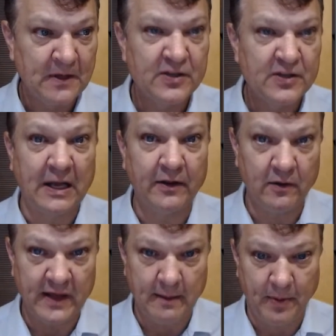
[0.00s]
sell
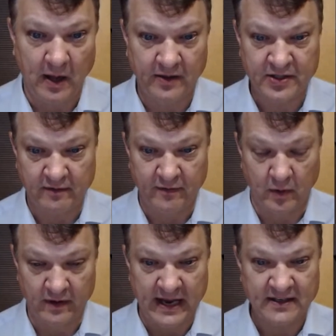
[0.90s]
you that policy
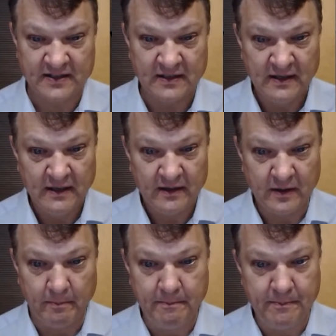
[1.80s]
for. That's
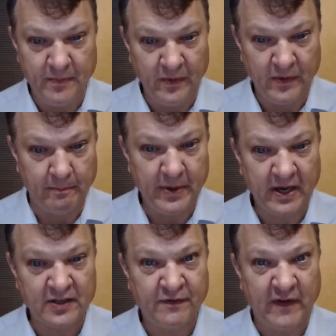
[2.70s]
the
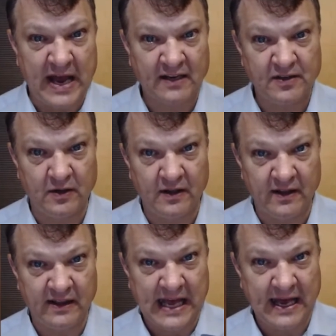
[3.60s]
biggest factor
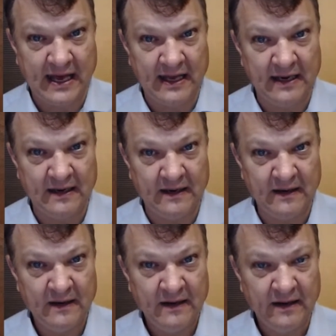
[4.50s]
that
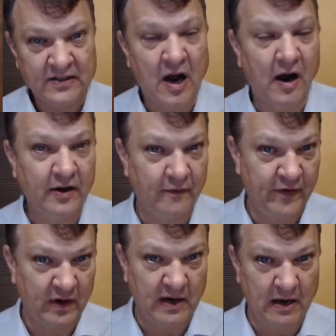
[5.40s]
is hard to
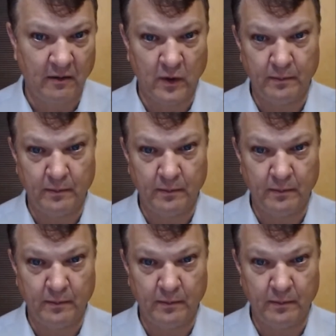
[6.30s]
figure out